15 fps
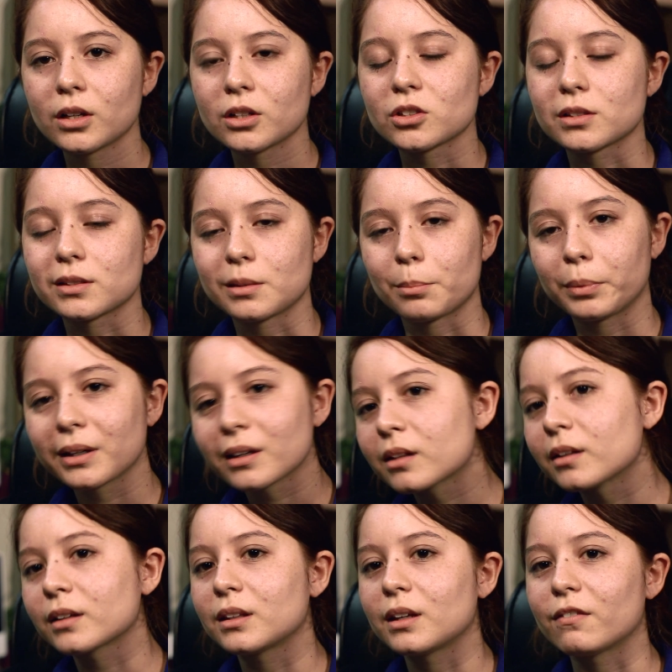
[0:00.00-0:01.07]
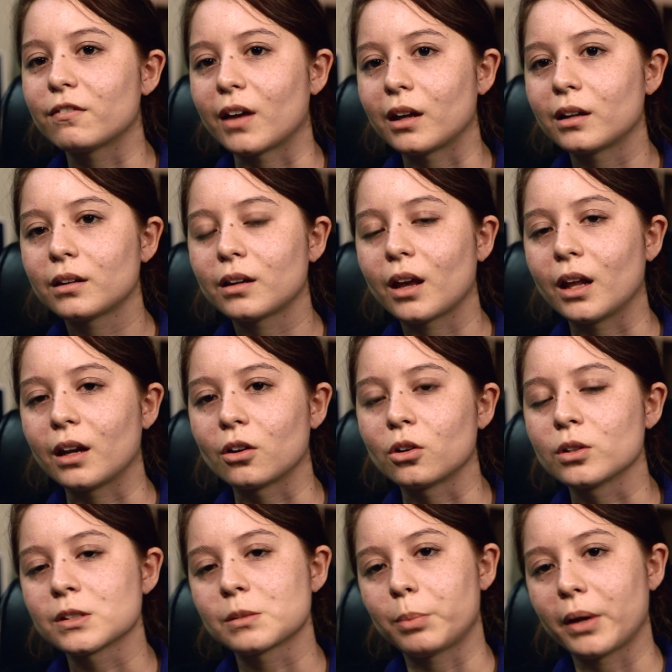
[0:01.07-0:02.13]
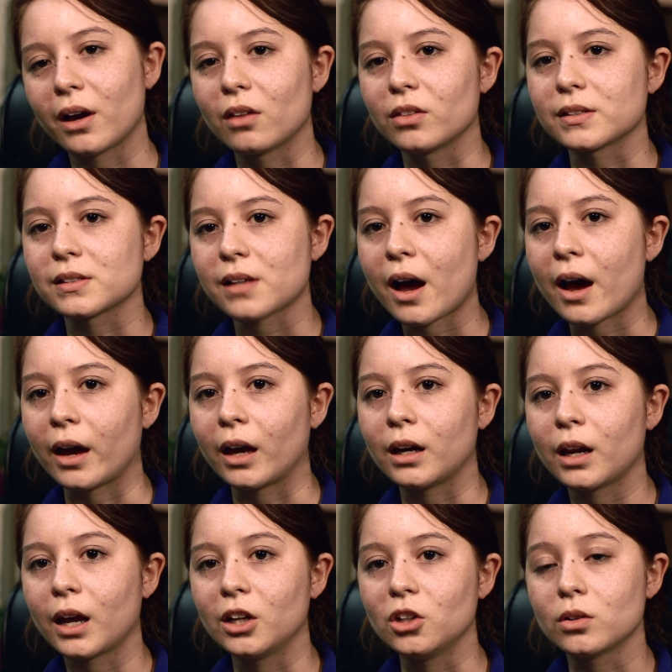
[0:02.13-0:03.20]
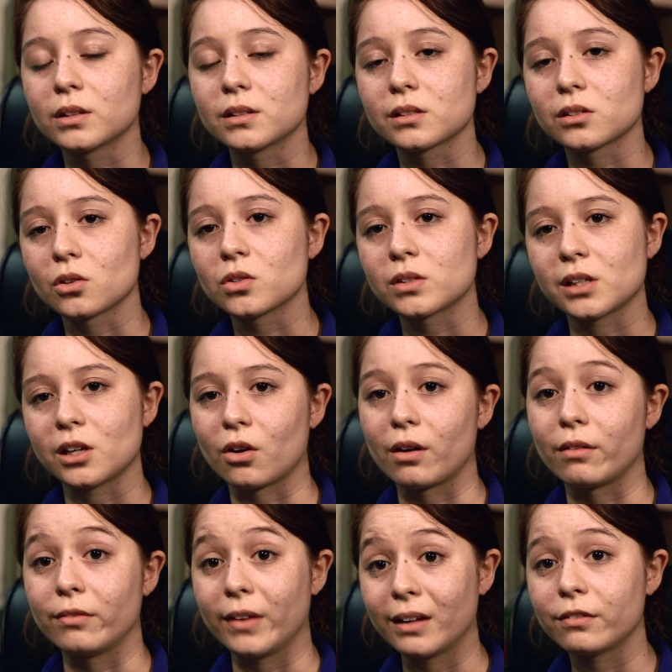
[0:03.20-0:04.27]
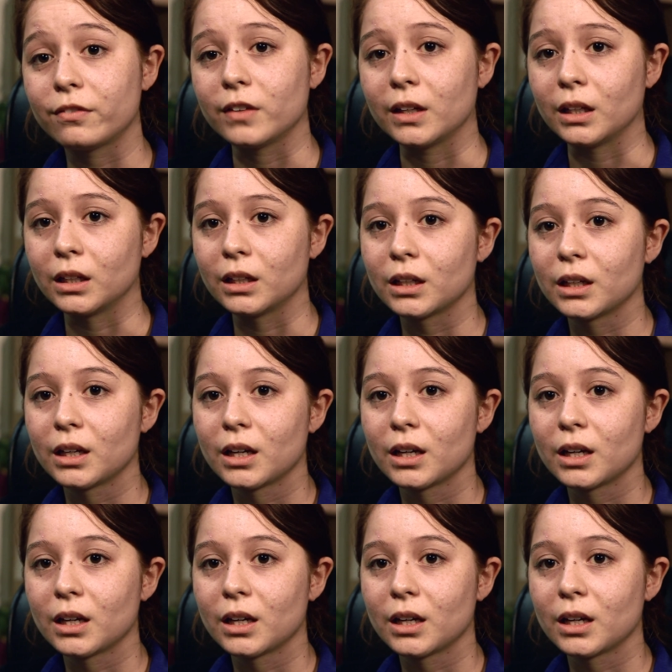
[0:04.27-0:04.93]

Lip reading: just simply click the event and it'll display on the side, and you can still see your event feed,